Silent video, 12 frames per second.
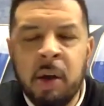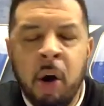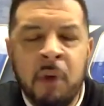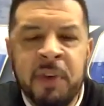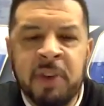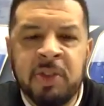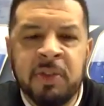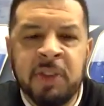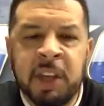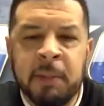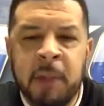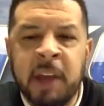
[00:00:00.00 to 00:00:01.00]
offensive
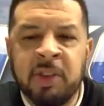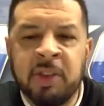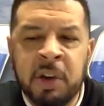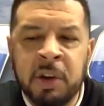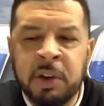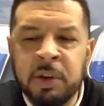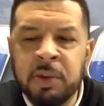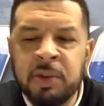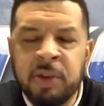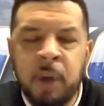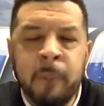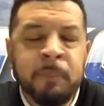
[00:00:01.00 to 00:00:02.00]
team like Syracuse.
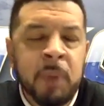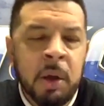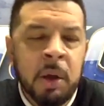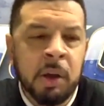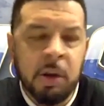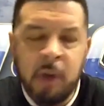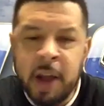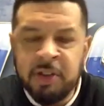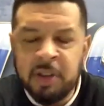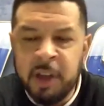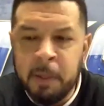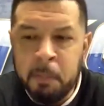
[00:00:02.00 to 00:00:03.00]
So congrats
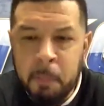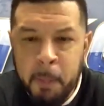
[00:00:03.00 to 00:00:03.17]
to them.